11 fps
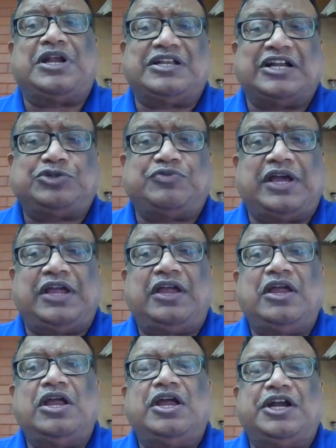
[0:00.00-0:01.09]
And that's why
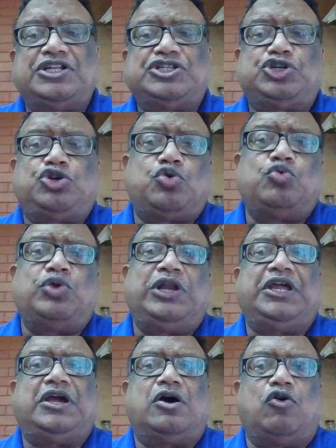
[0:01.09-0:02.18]
it is
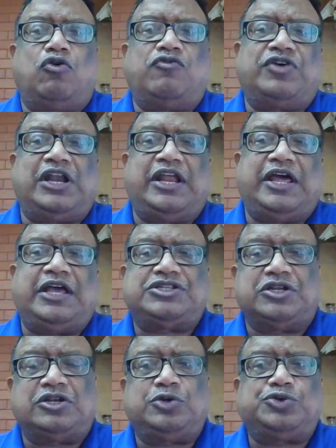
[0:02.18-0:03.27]
truly an overlay
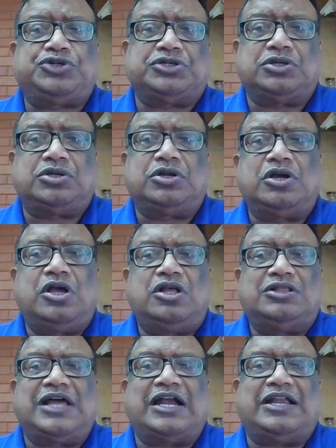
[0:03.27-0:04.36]
solution
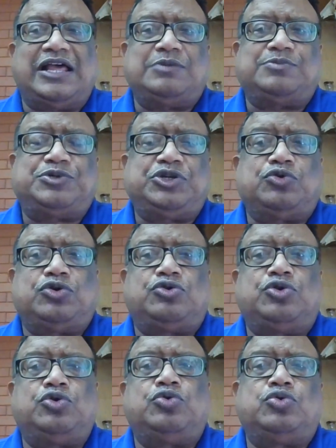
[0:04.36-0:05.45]
that helps you
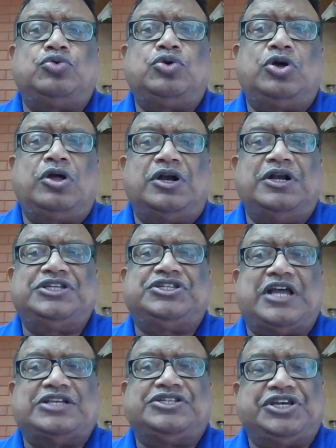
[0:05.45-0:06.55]
to do
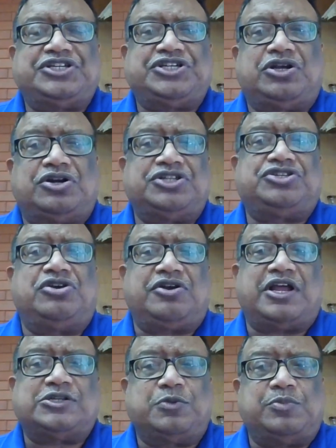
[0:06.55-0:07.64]
digitization or digital
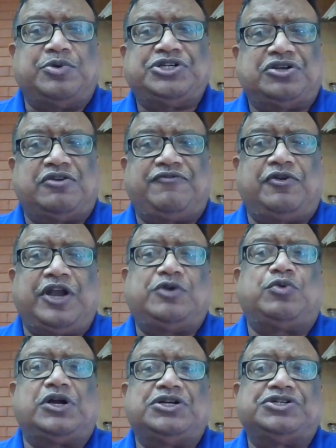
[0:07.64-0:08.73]
transformation of your
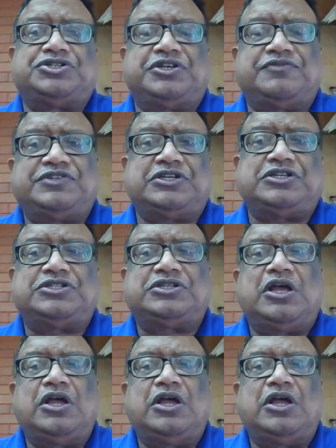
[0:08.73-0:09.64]
network and services